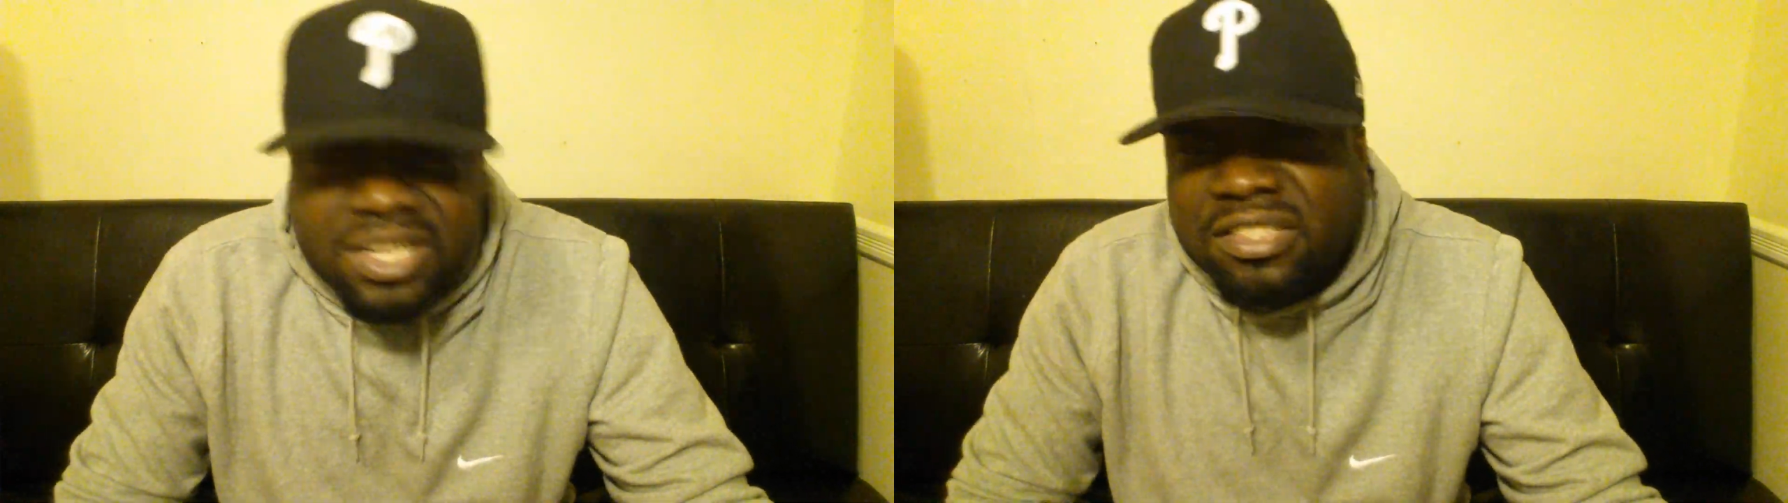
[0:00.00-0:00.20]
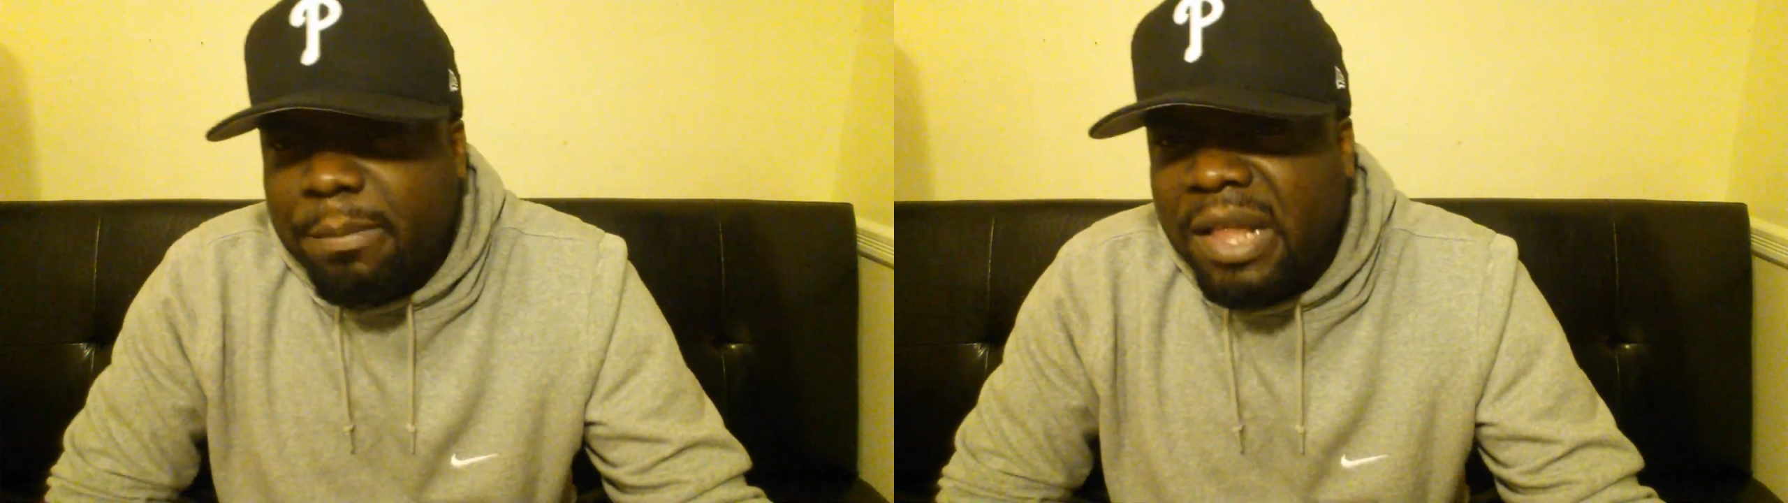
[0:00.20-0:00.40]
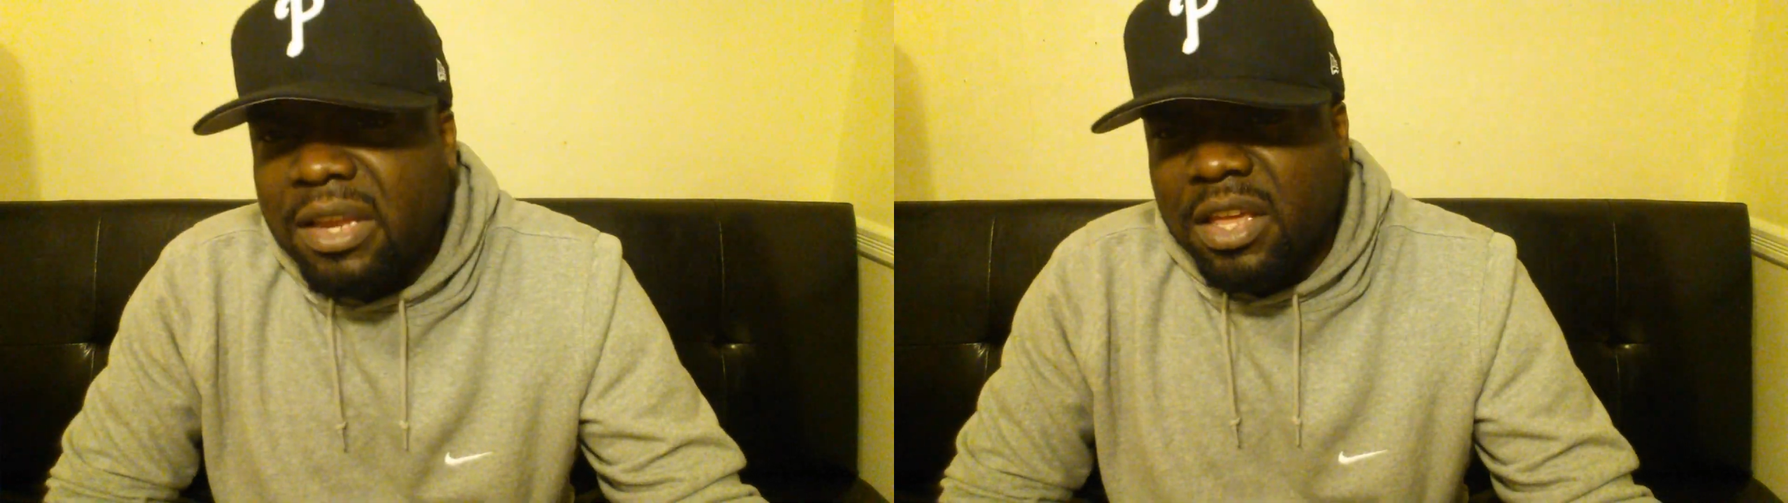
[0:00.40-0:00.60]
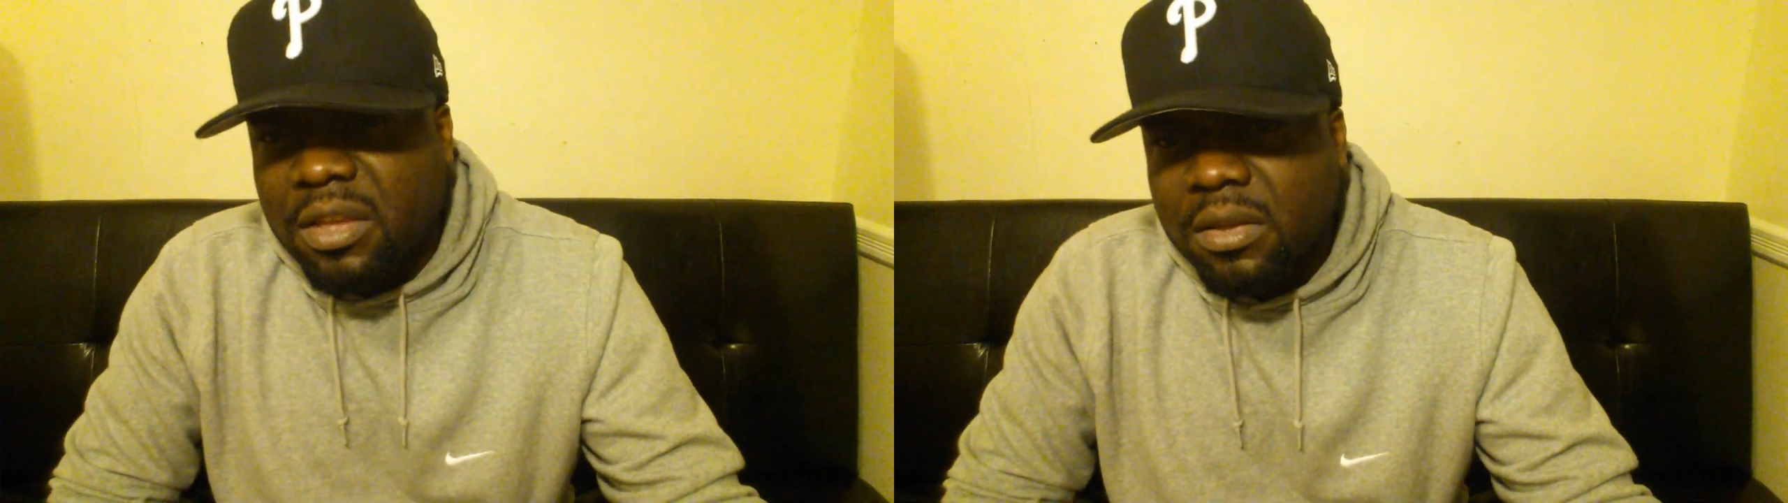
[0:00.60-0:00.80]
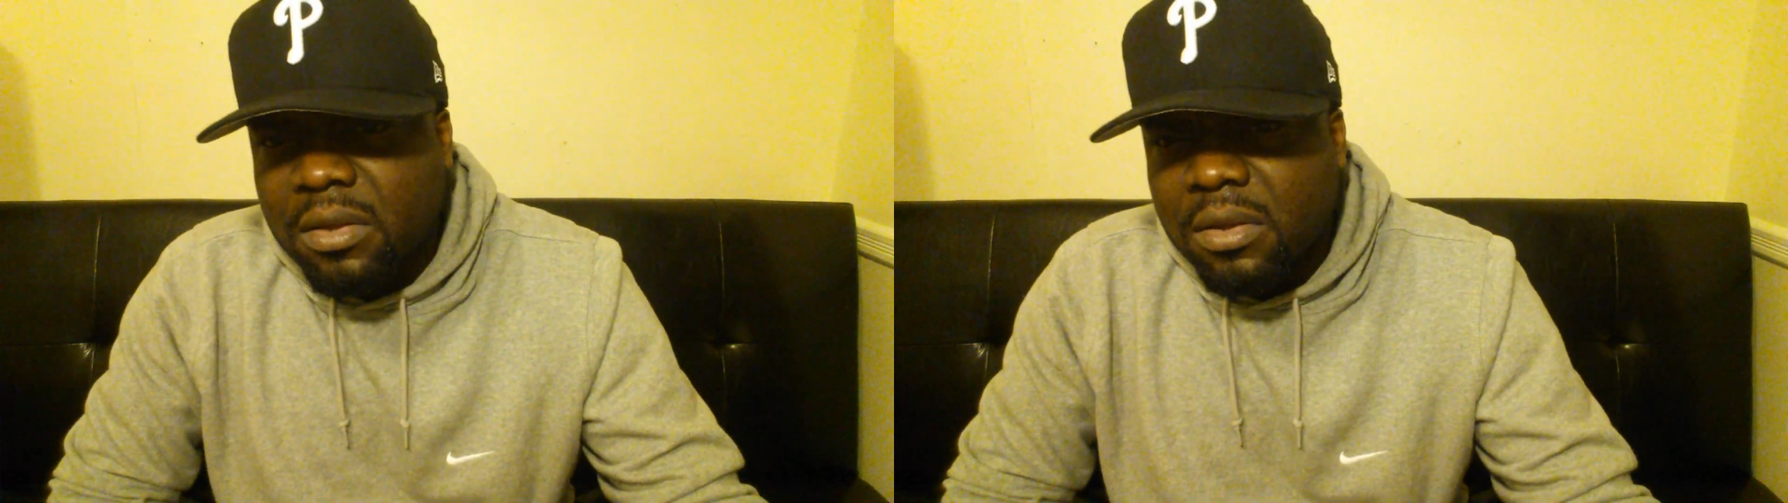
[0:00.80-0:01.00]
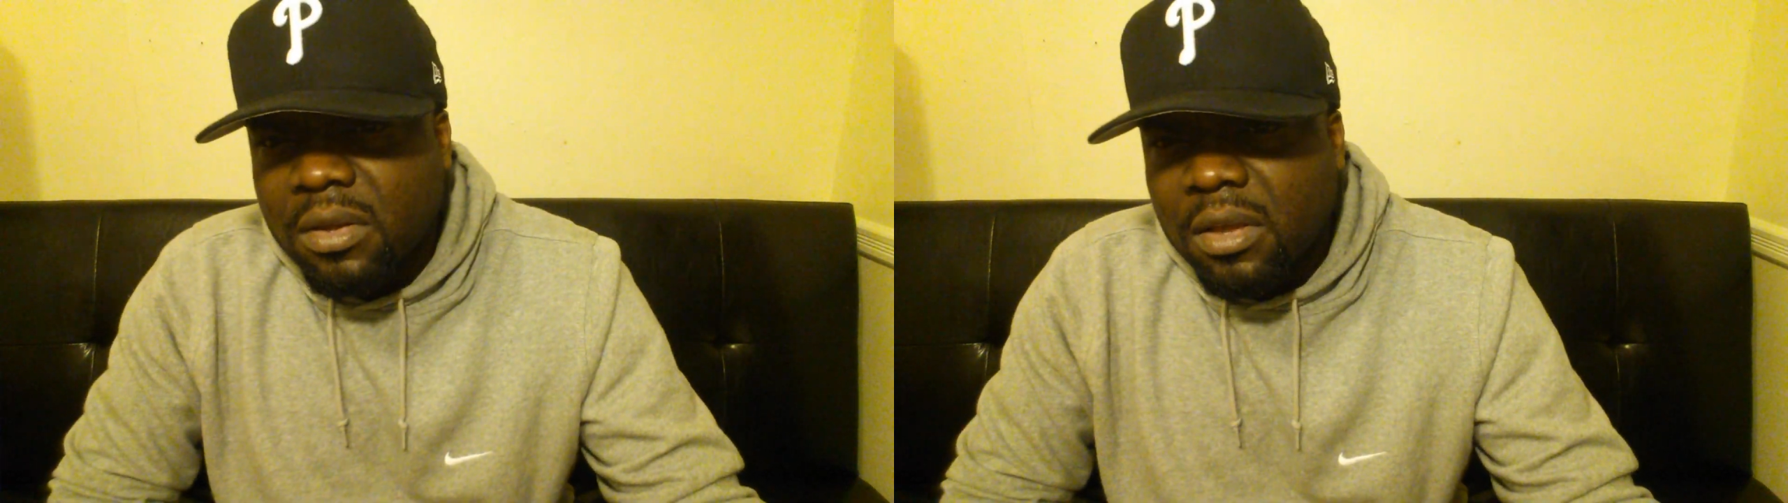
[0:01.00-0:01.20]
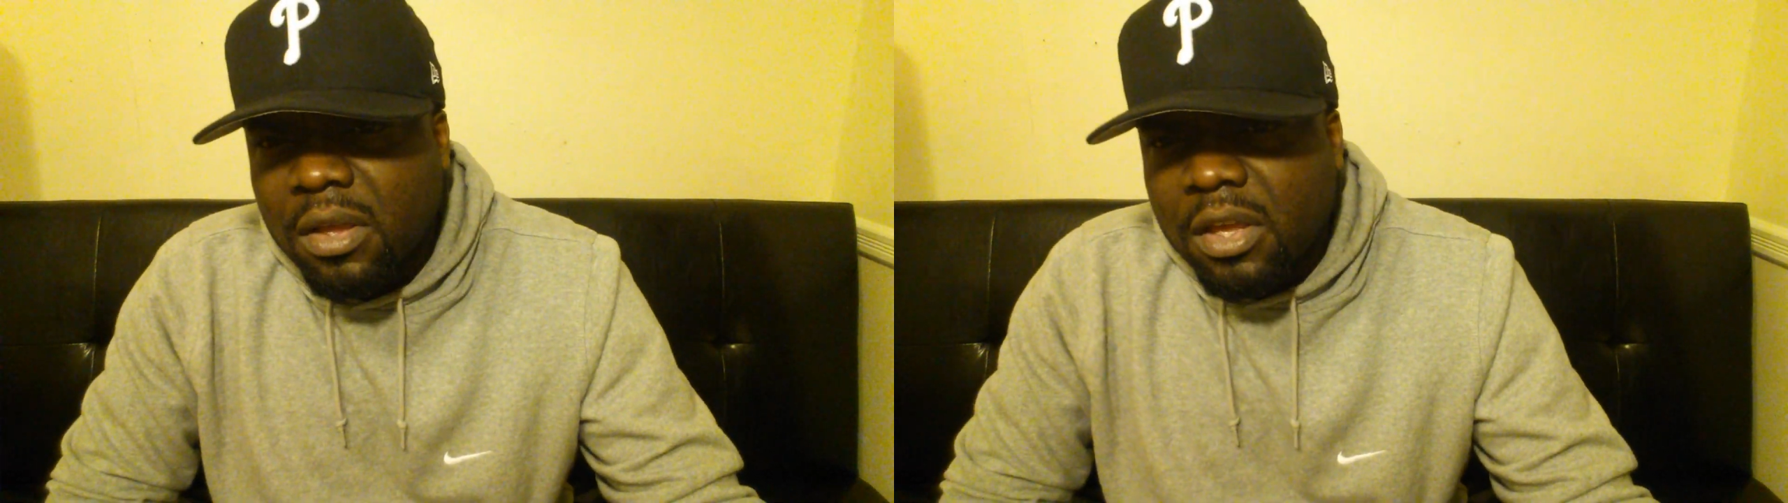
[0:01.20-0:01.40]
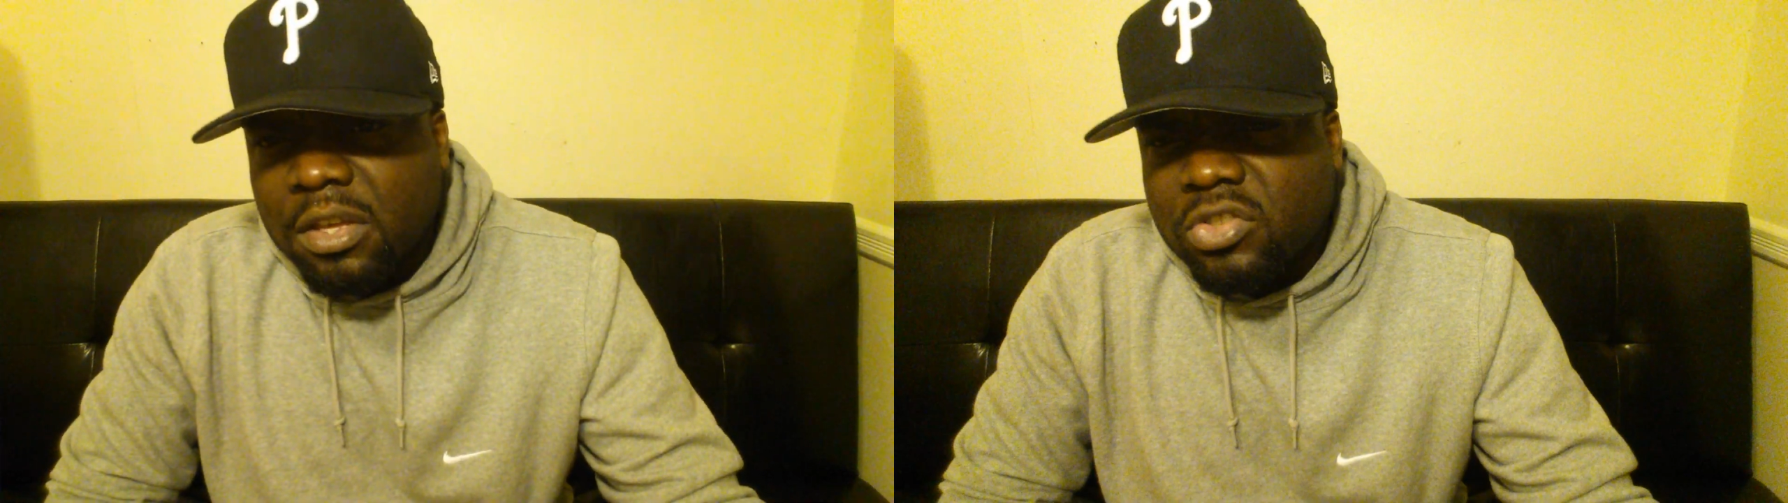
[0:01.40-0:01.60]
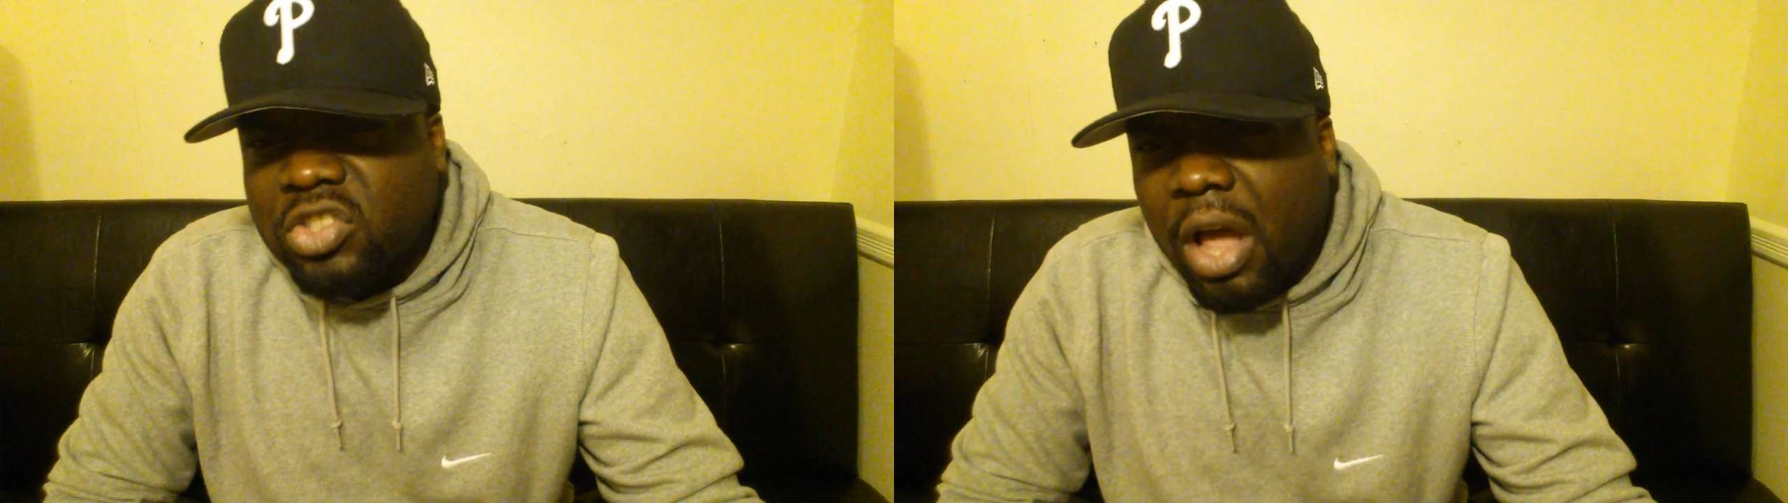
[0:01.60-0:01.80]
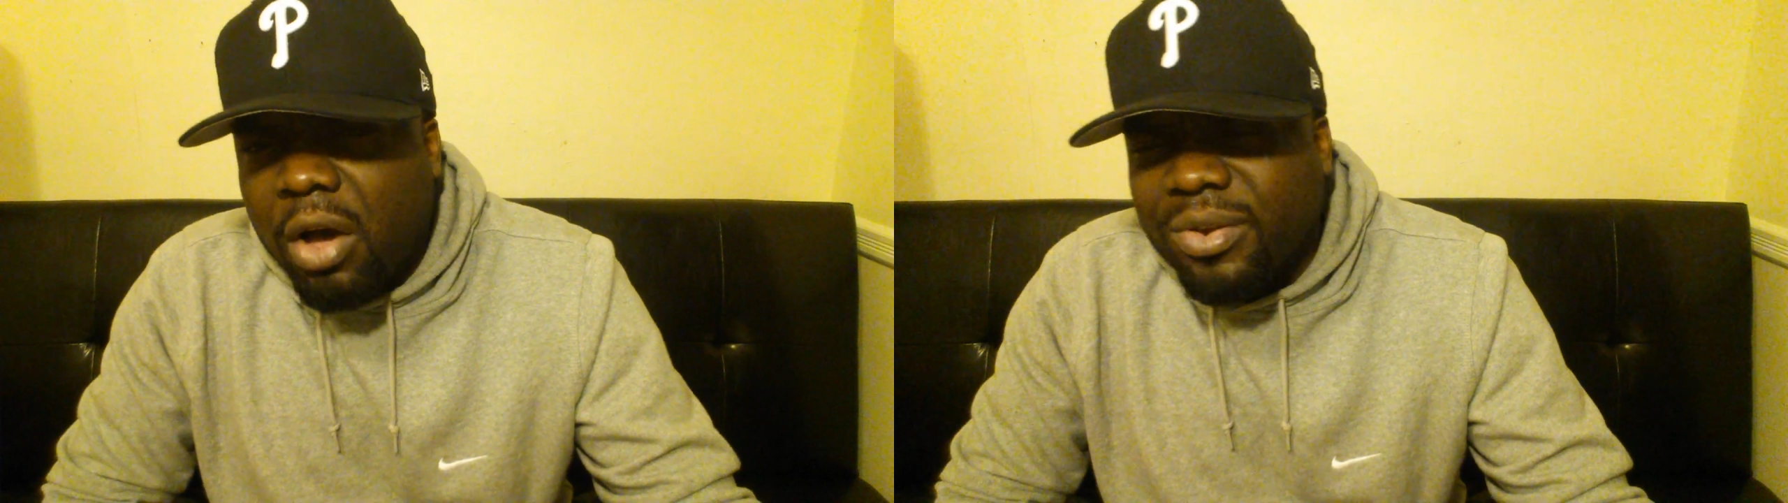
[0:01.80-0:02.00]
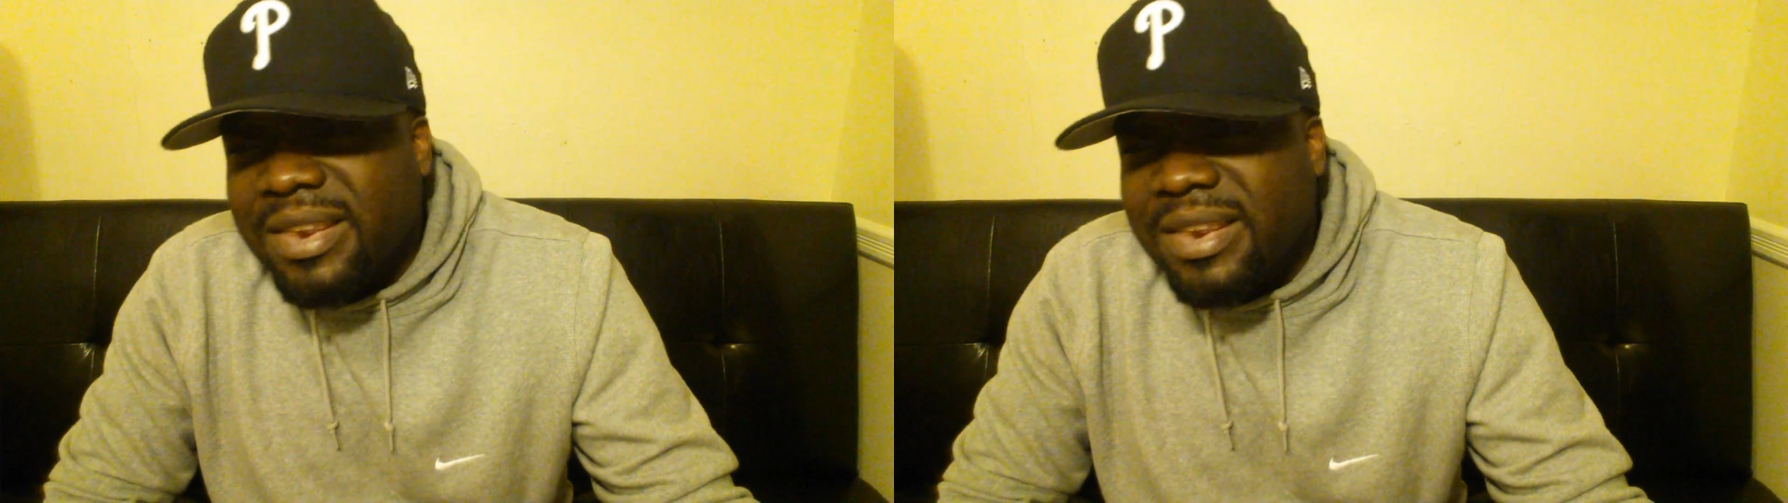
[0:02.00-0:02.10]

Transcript: disability. So